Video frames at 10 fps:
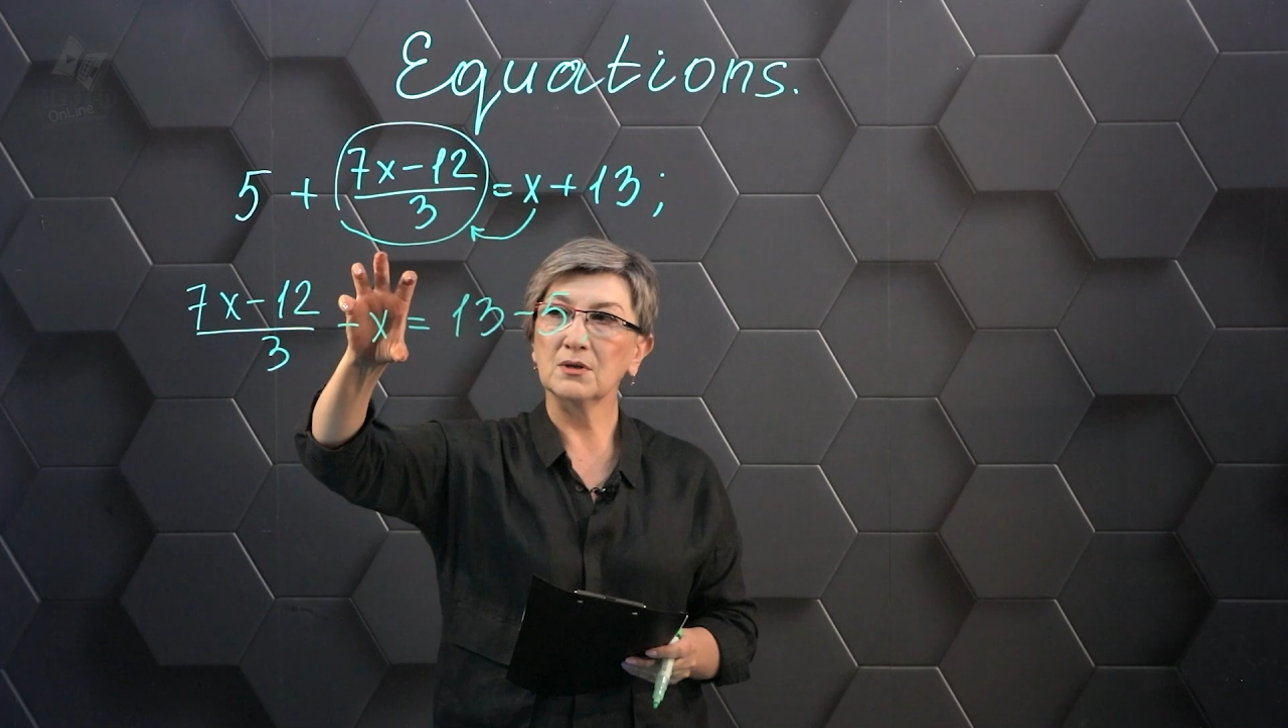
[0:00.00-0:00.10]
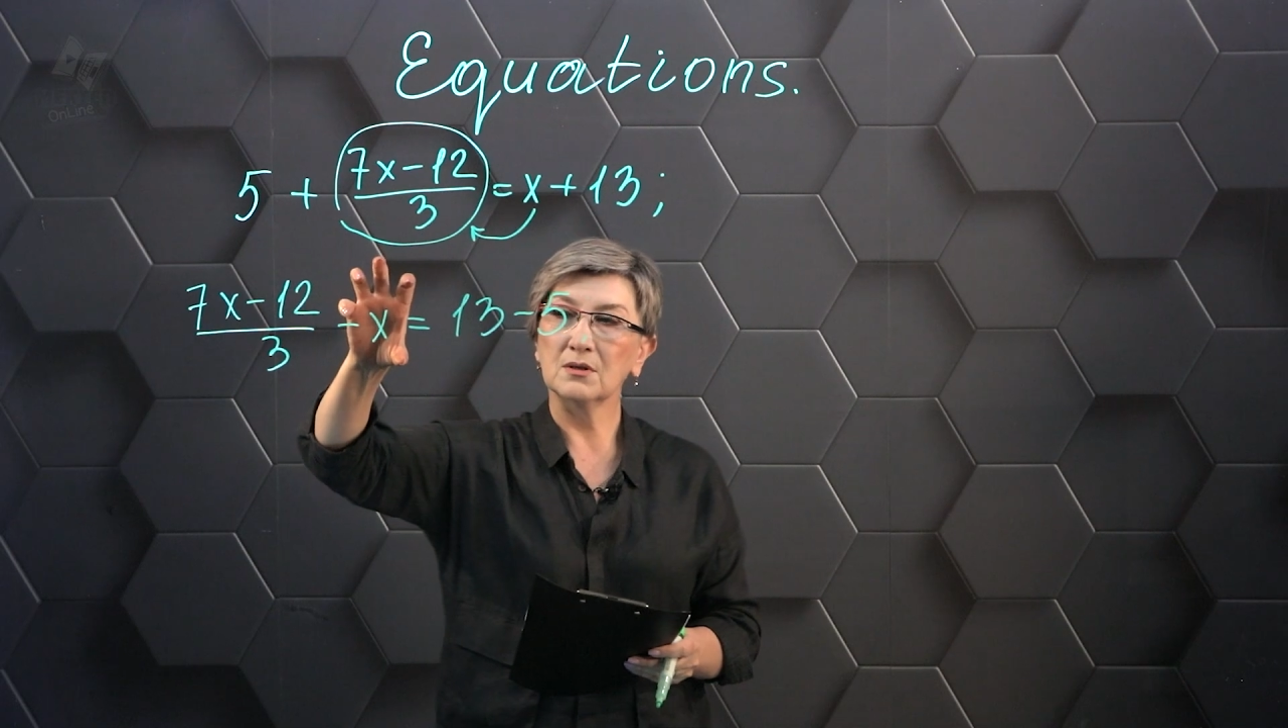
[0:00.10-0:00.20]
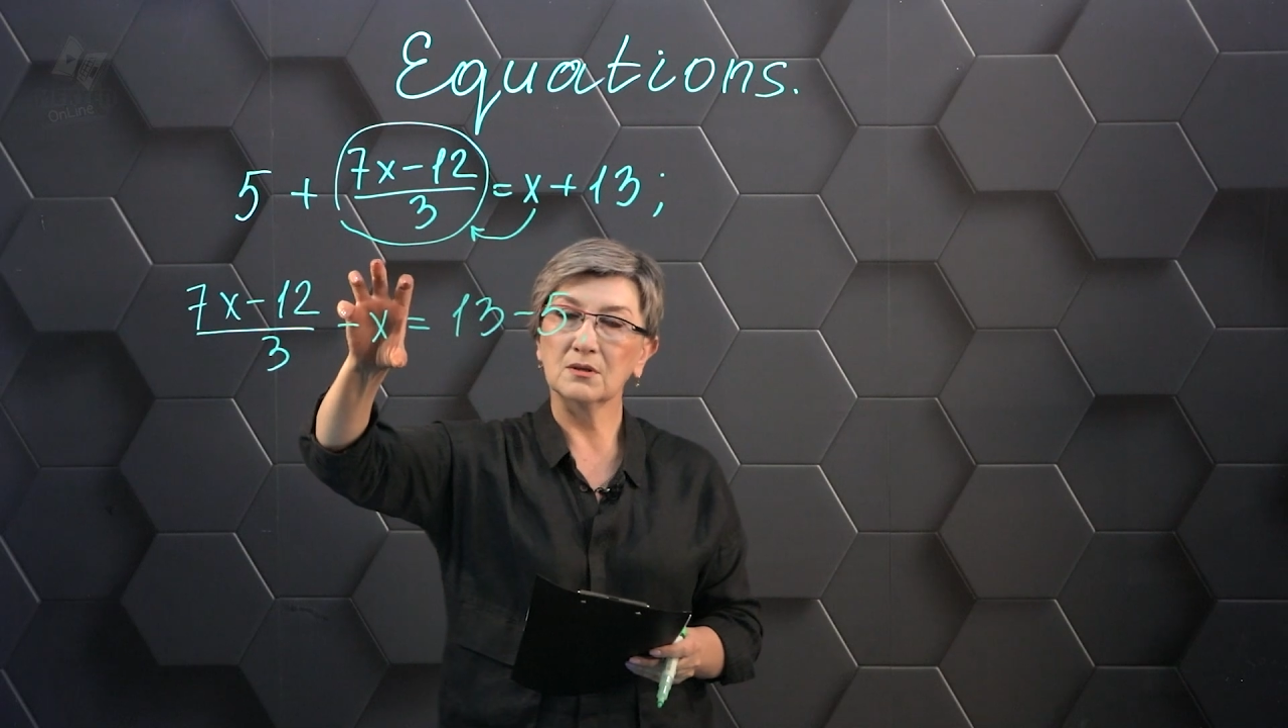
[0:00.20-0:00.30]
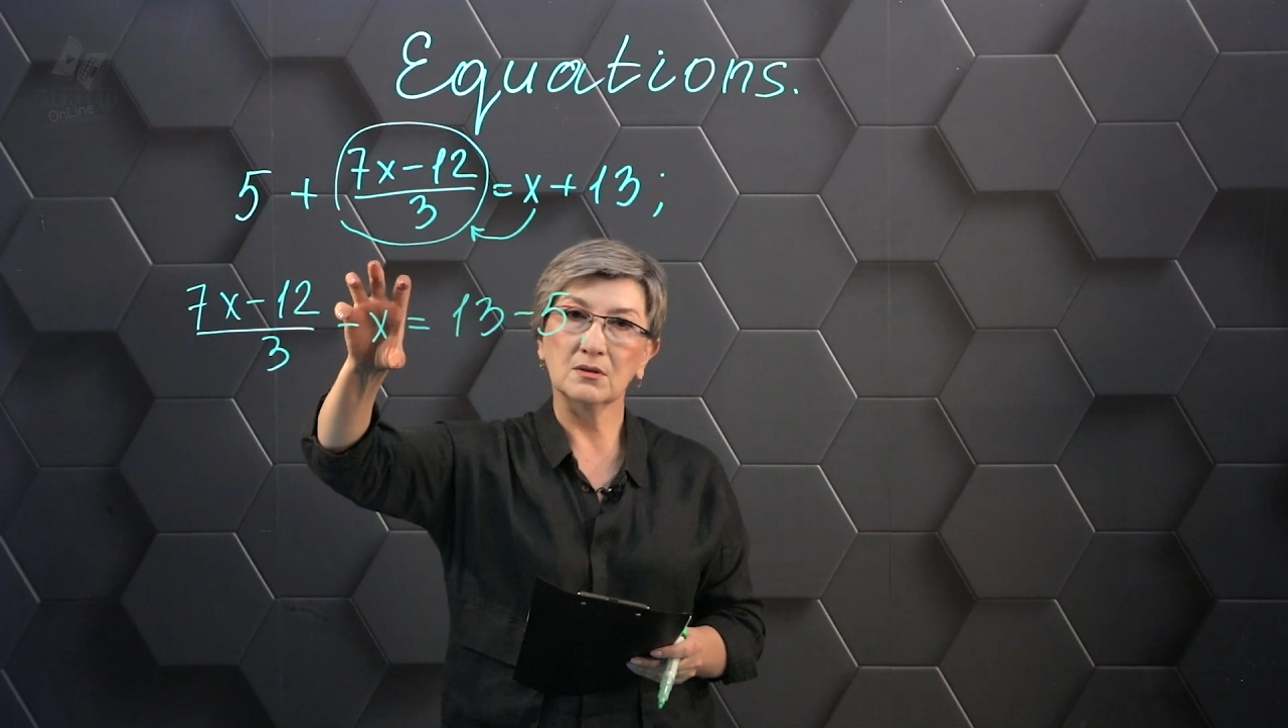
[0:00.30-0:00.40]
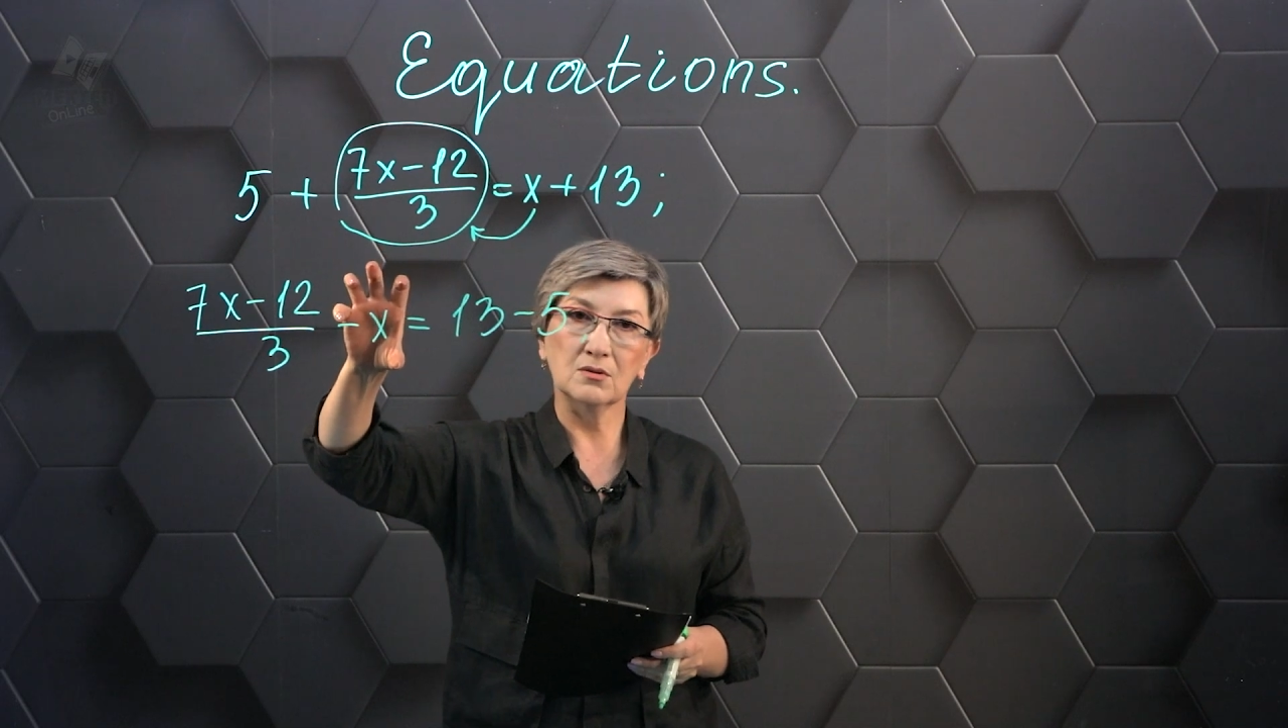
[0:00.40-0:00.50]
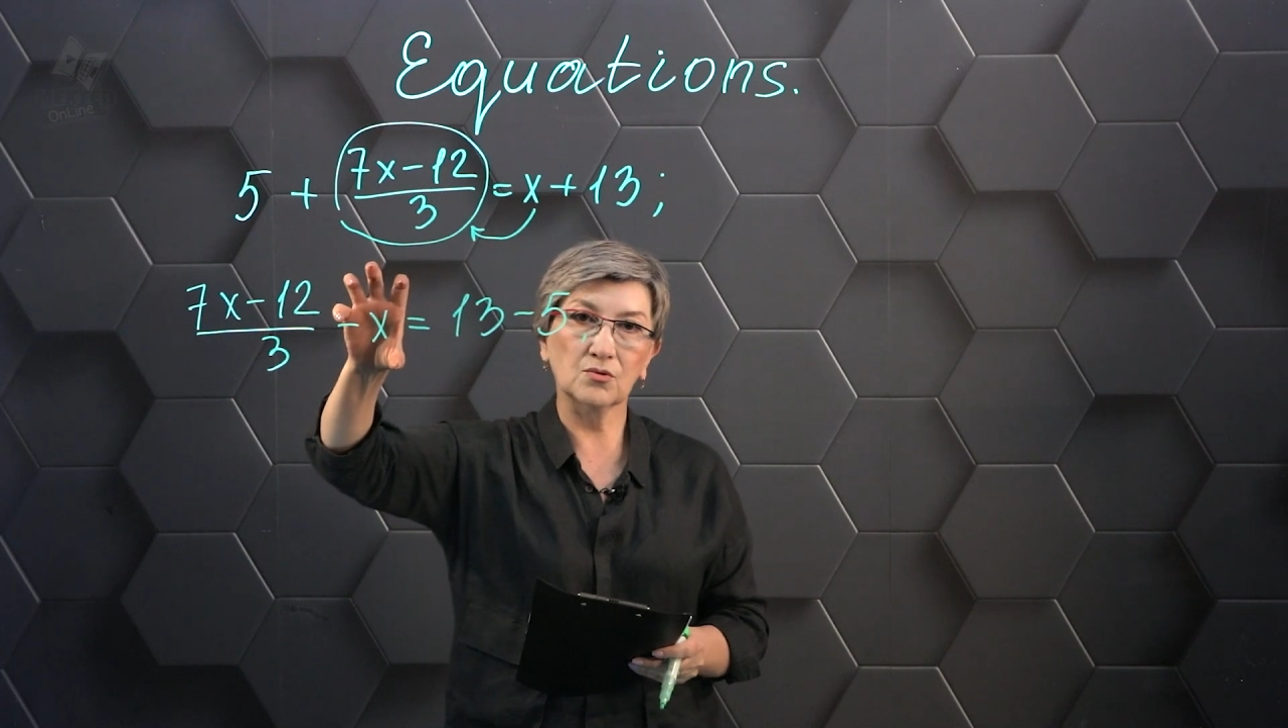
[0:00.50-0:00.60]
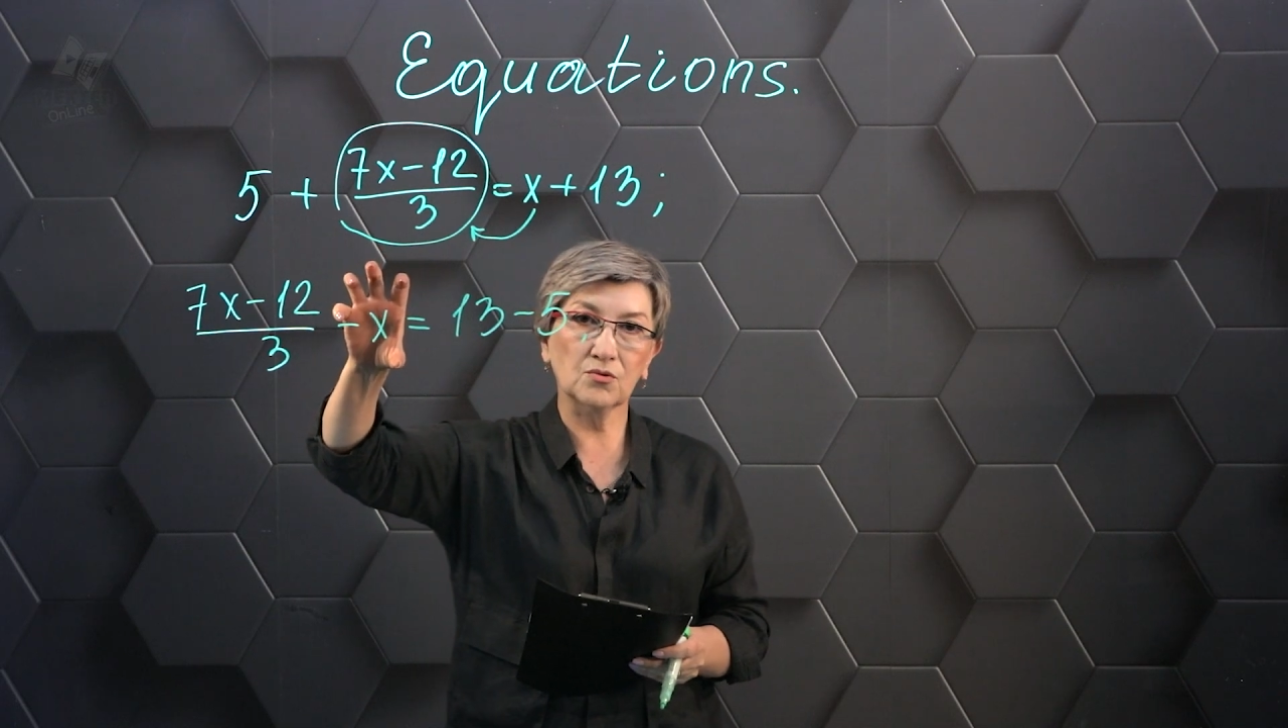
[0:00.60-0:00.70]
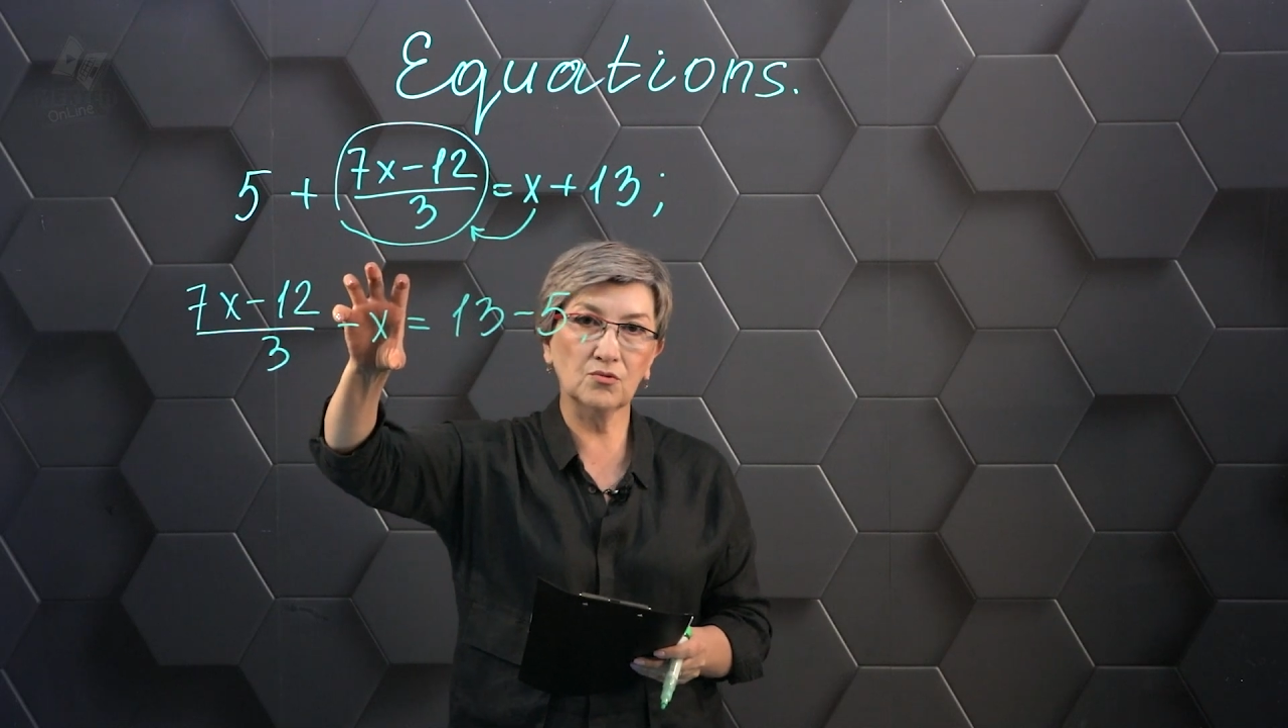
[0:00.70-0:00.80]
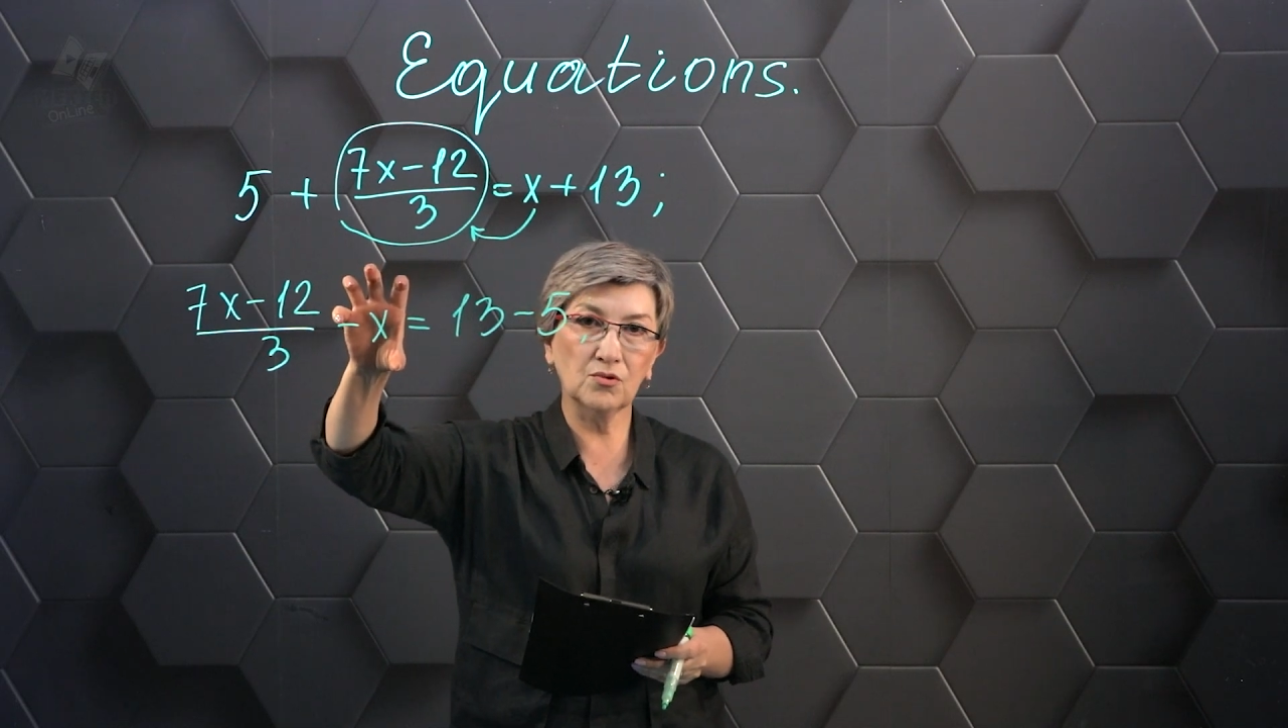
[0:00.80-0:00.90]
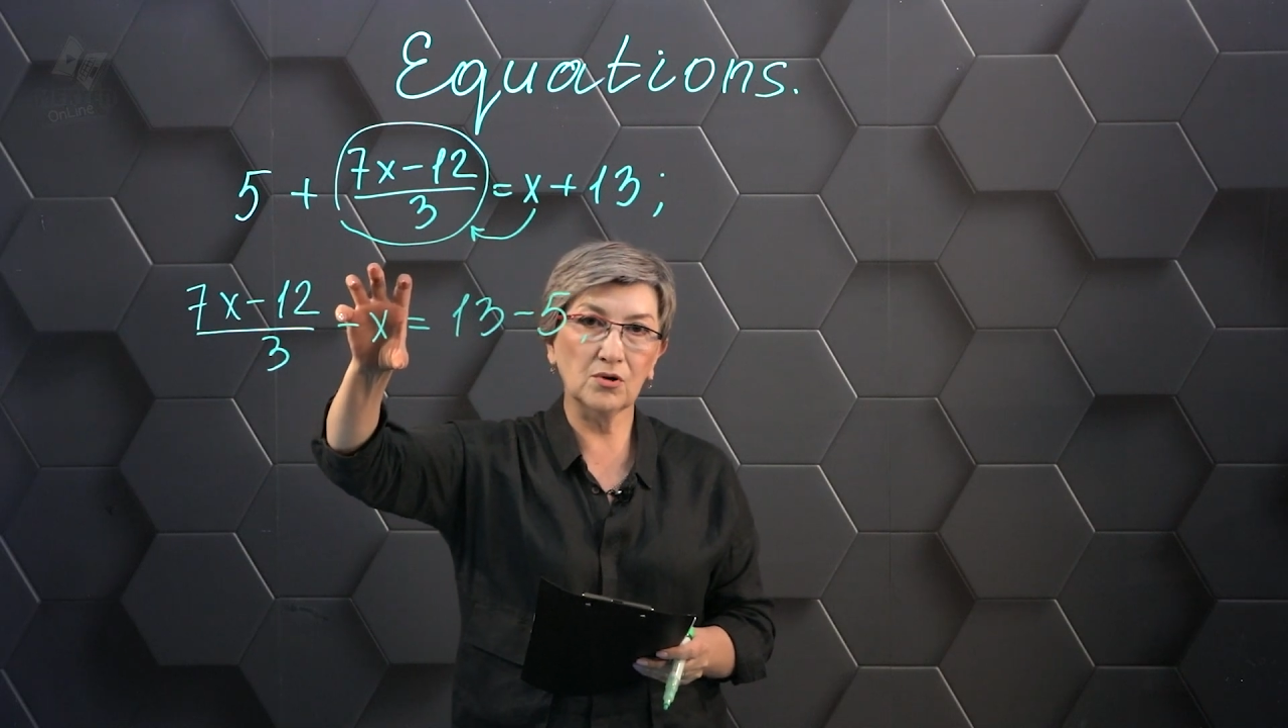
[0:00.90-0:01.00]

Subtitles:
fraction,